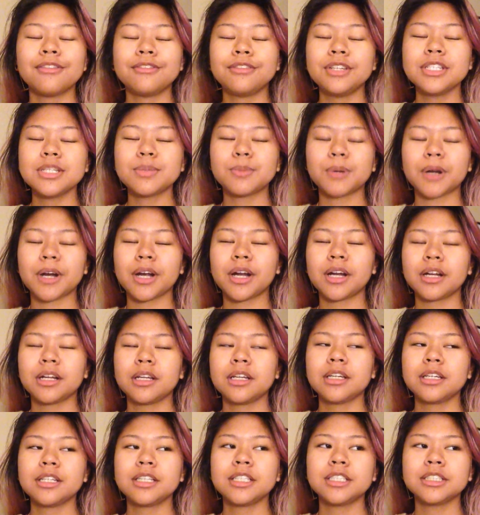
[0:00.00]
V's part,
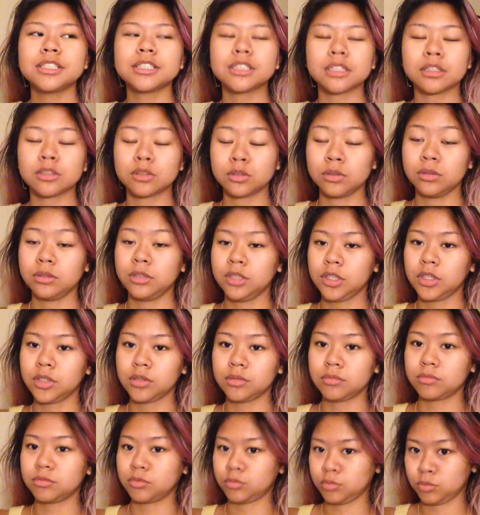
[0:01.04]
his le-
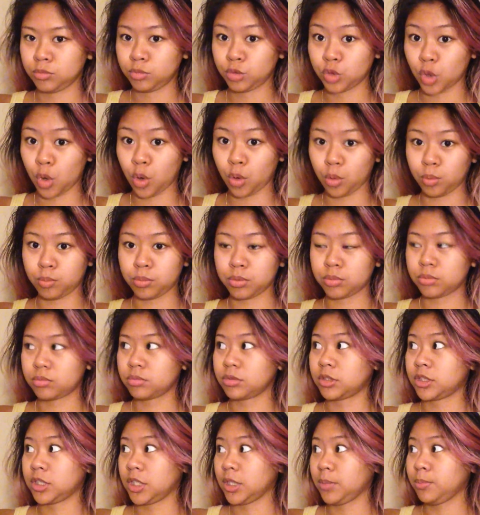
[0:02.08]
dope,
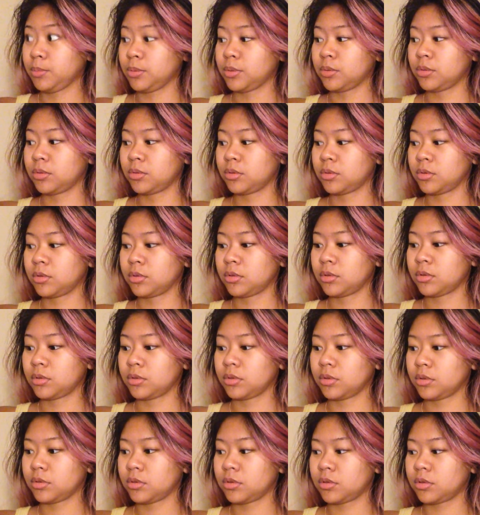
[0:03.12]
deep,
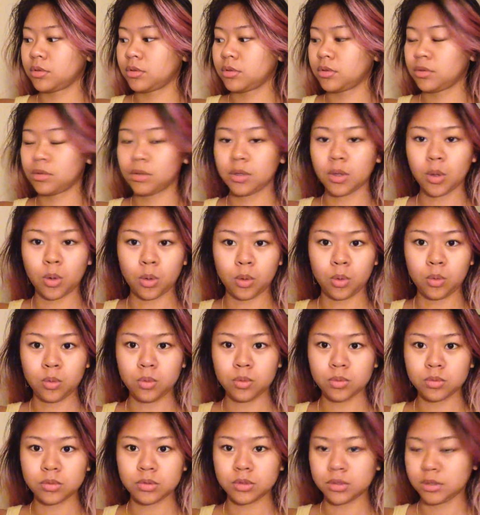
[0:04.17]
low,
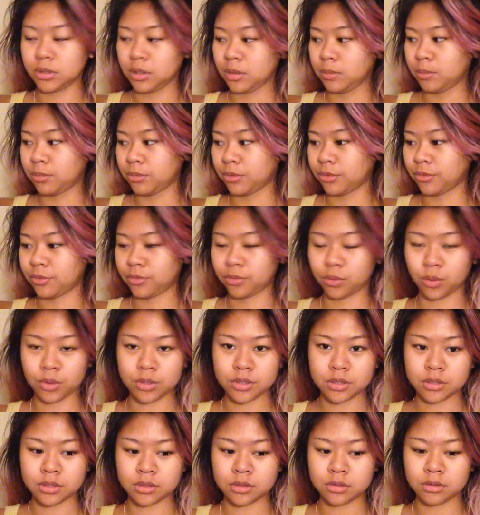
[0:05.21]
deep,
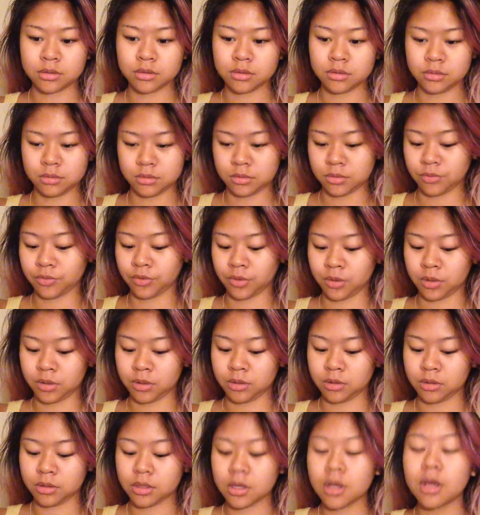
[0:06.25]
voice is
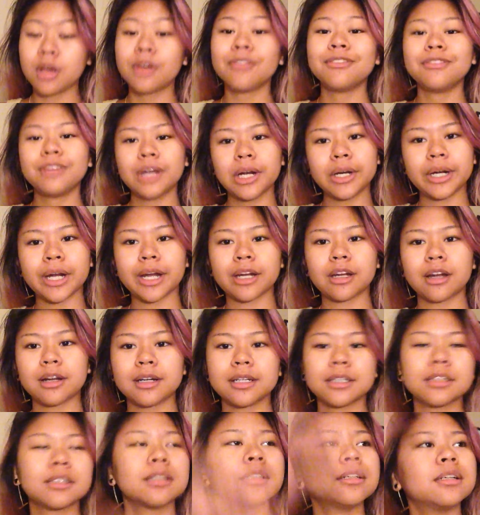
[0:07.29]
very, very
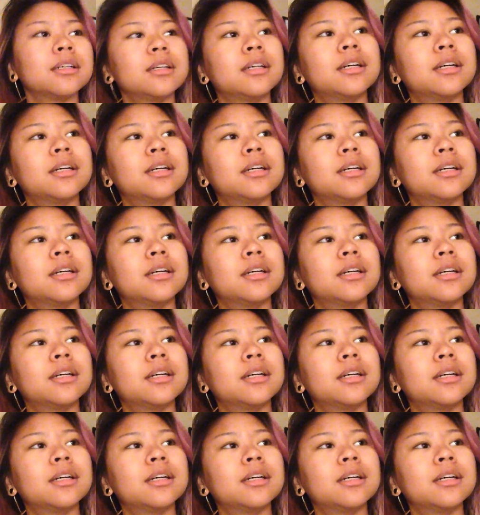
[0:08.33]
iconic.